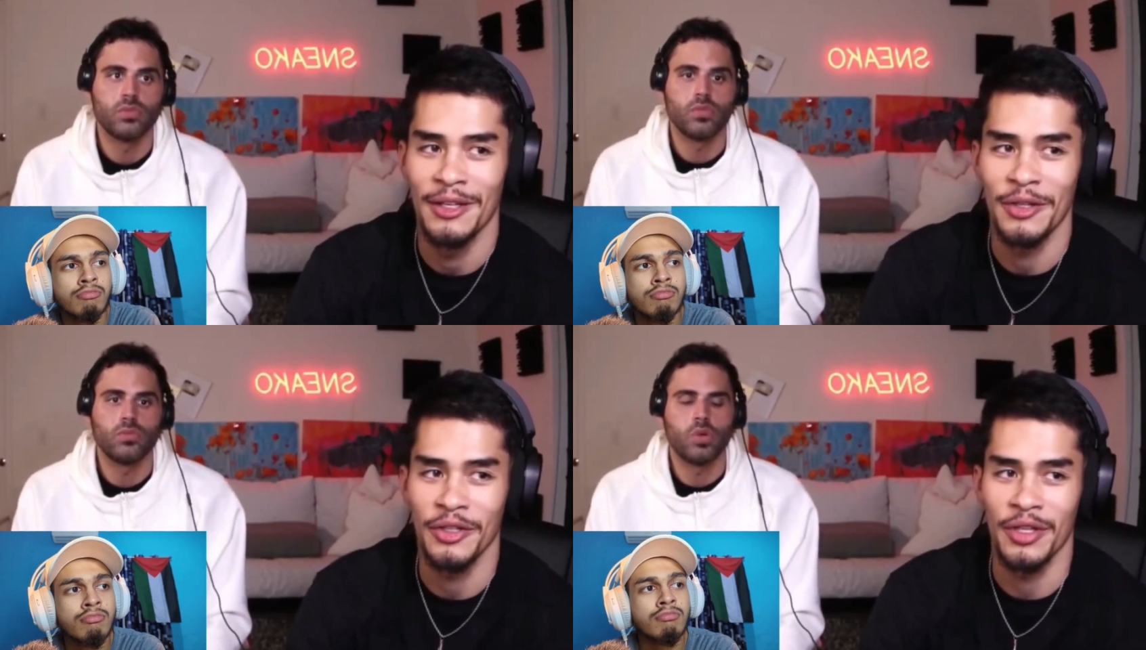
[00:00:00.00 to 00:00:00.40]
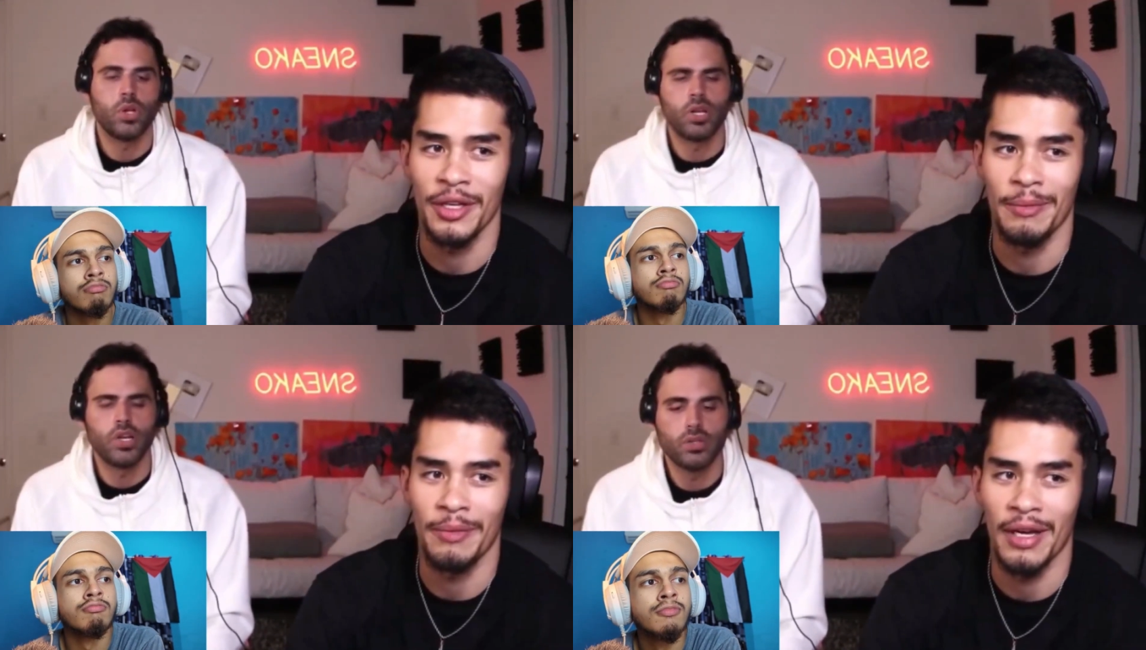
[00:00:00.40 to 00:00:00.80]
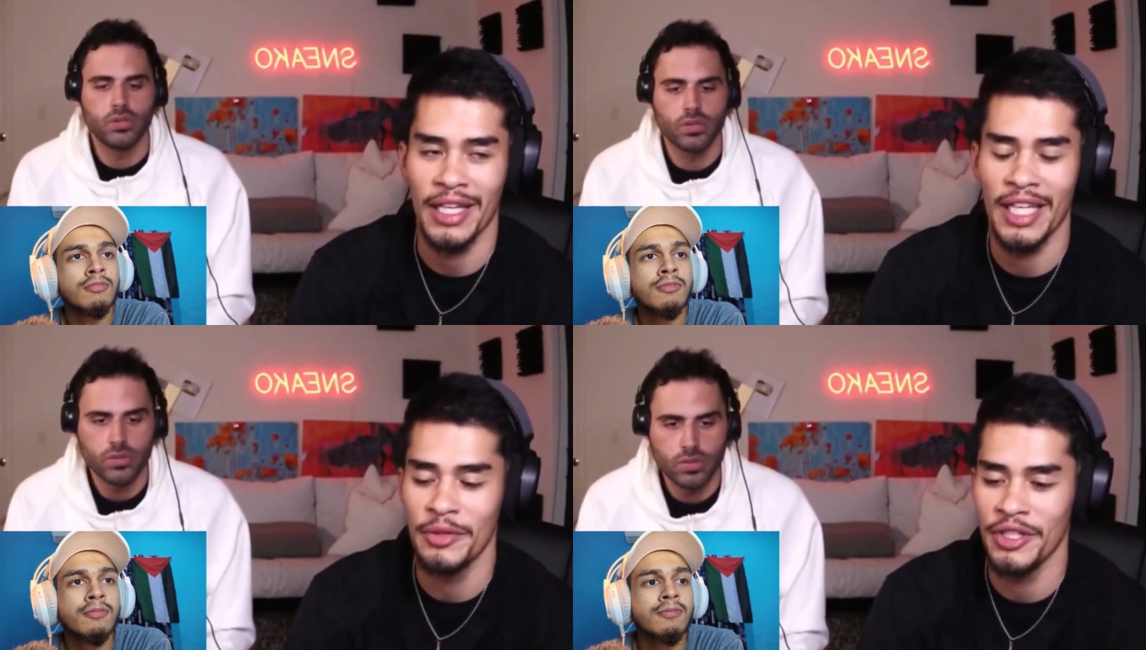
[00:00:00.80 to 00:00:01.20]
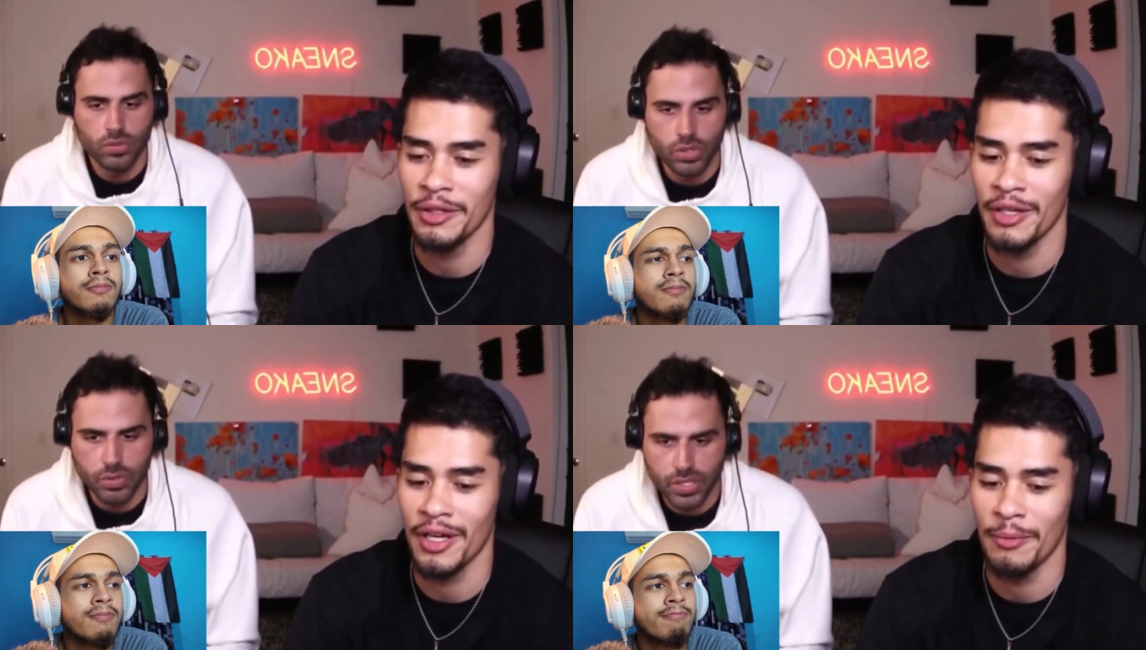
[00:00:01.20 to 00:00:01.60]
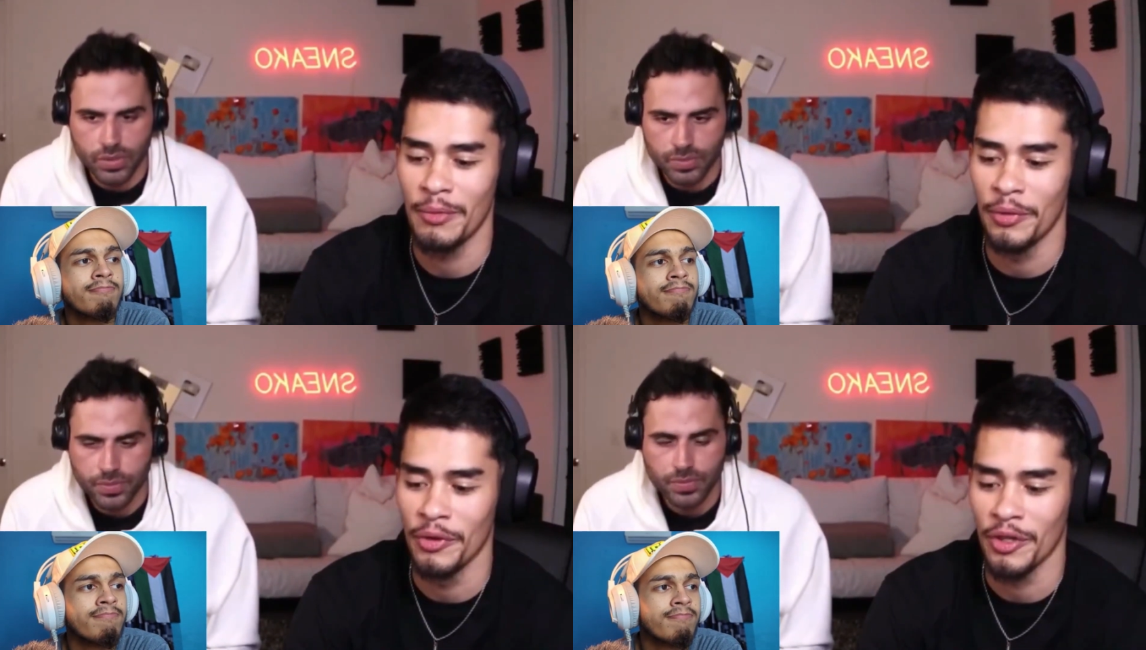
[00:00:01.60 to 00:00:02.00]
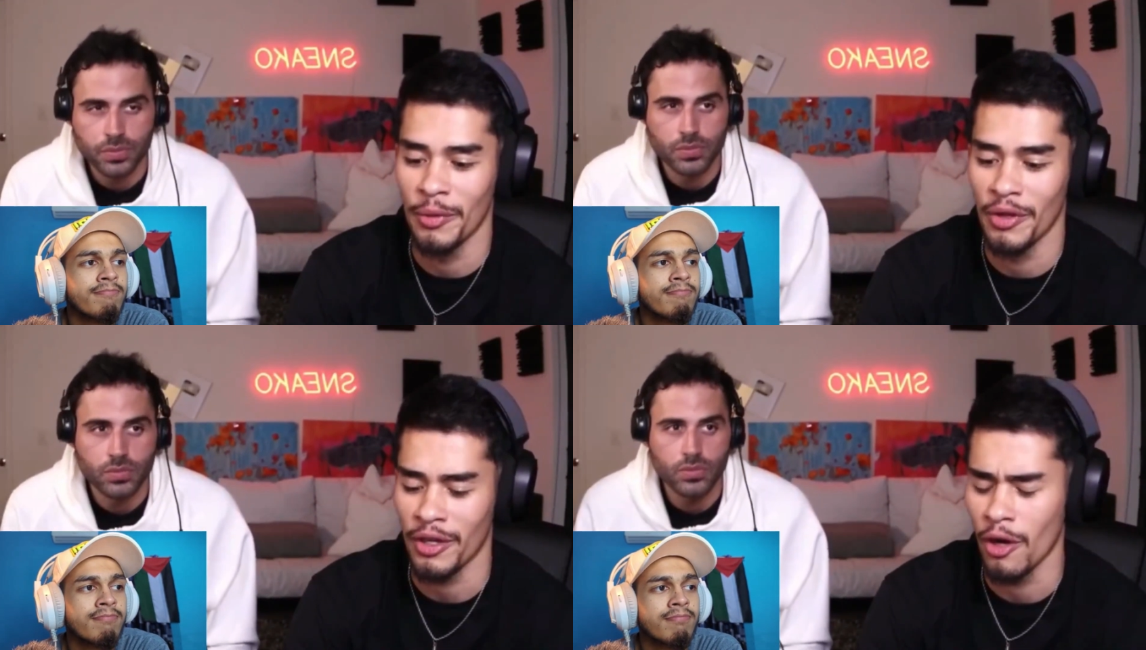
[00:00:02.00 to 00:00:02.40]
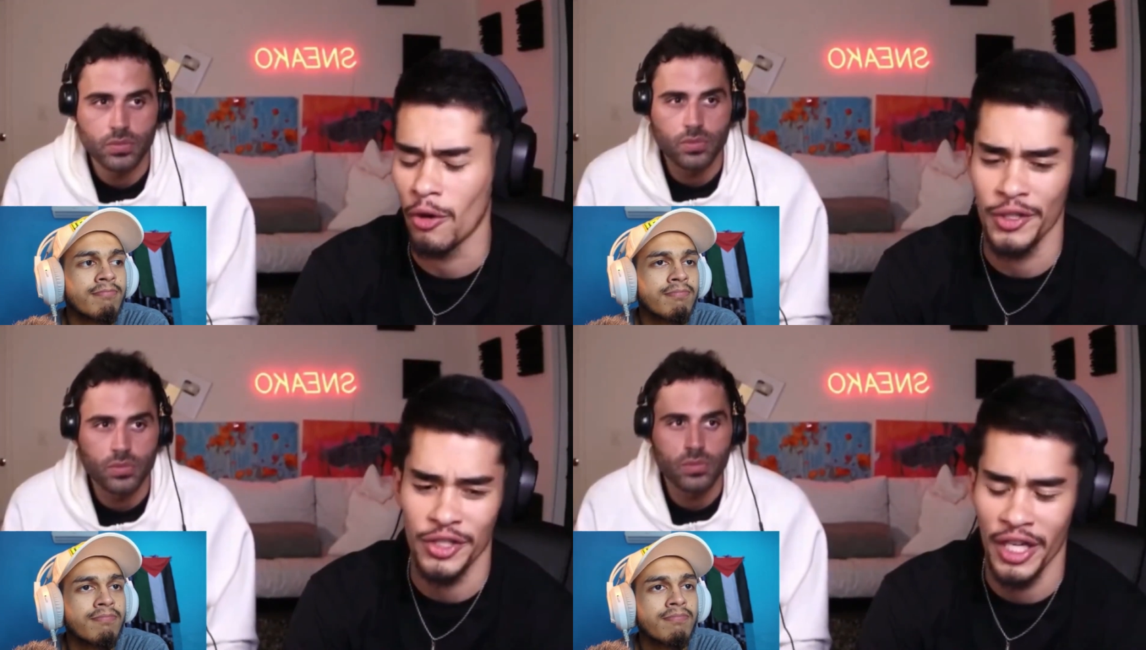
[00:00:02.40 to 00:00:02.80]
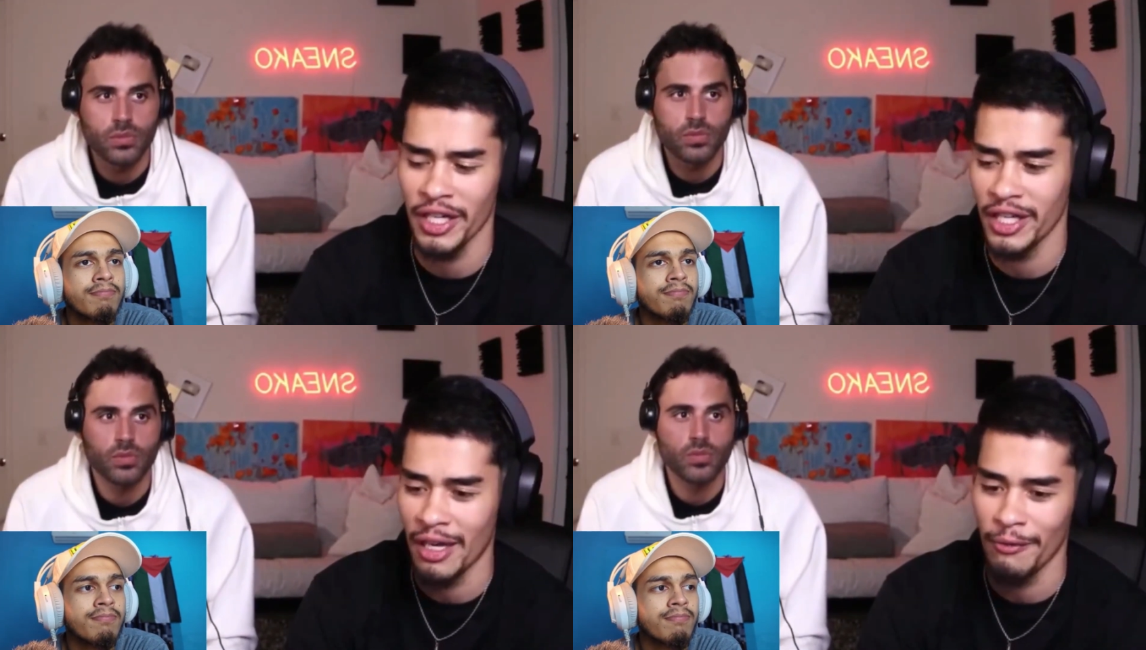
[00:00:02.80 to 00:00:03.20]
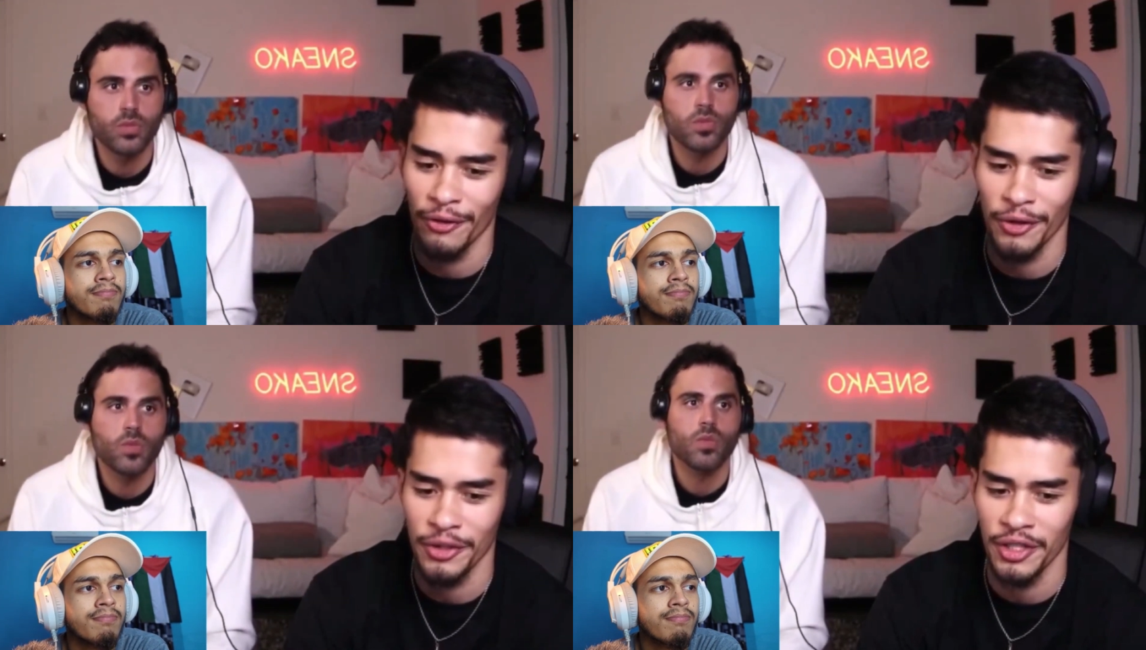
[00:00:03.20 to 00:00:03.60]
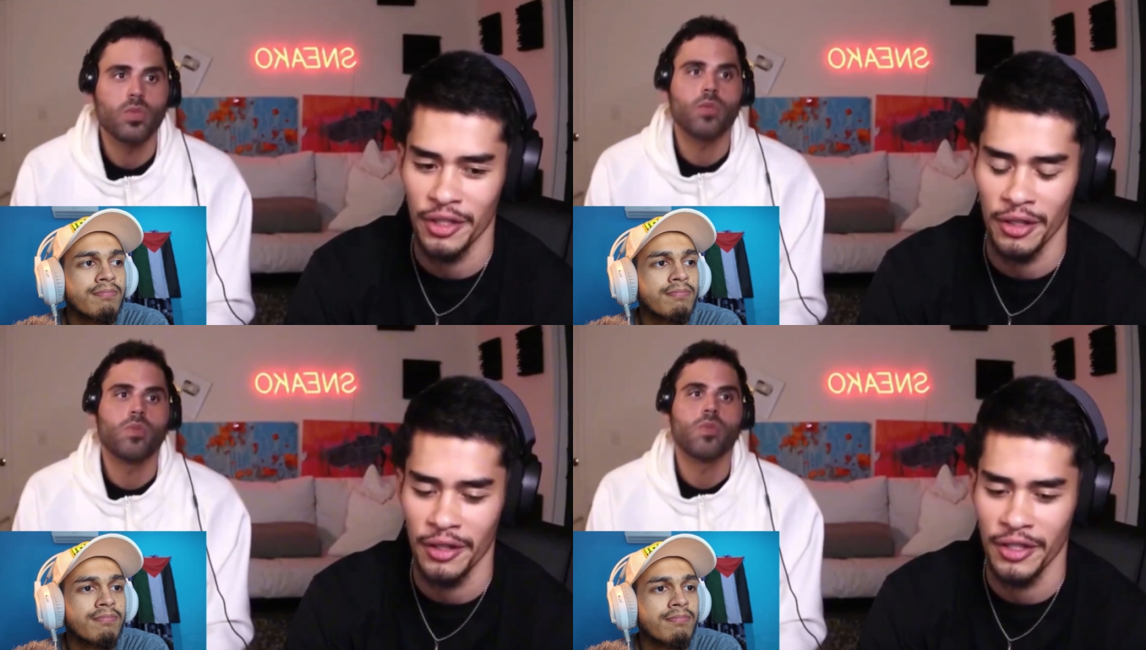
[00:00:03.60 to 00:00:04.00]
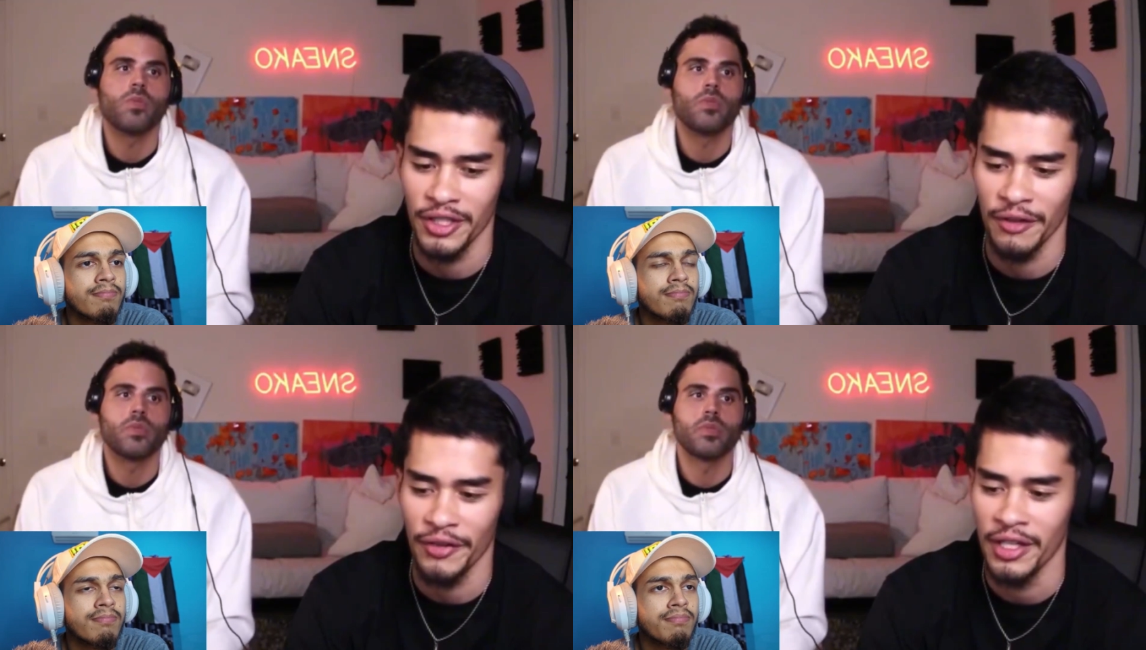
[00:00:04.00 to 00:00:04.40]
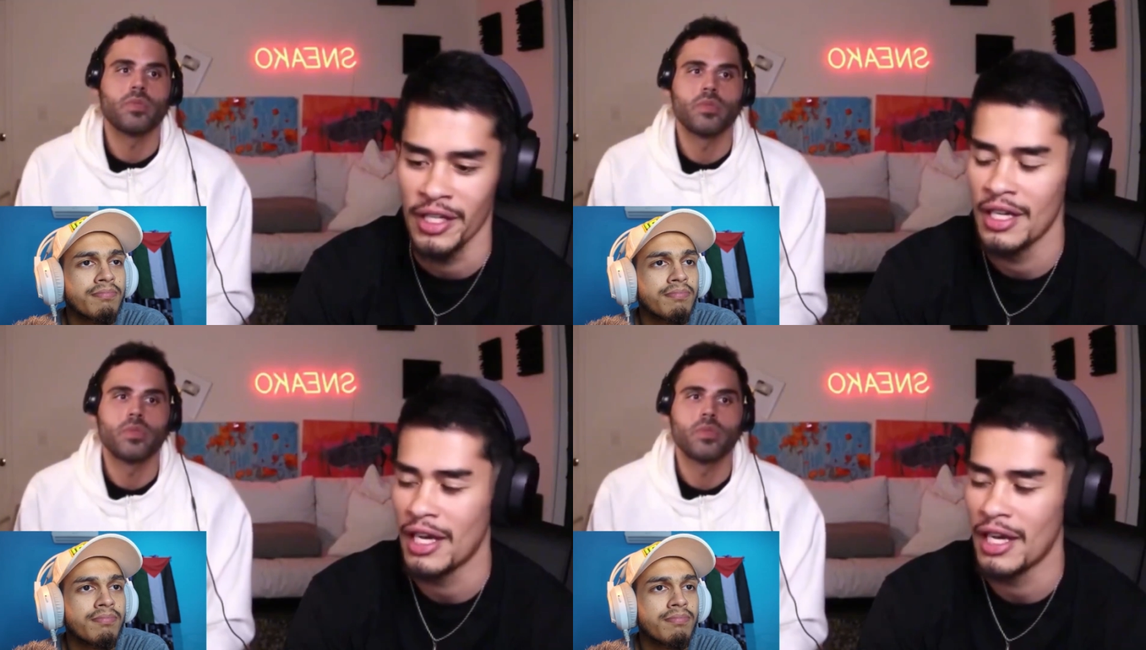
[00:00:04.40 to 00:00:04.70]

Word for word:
Speaker 1: Because about I keep seeing uh, mm. people in the community like, oh, Christianity came first and the, this stuff, and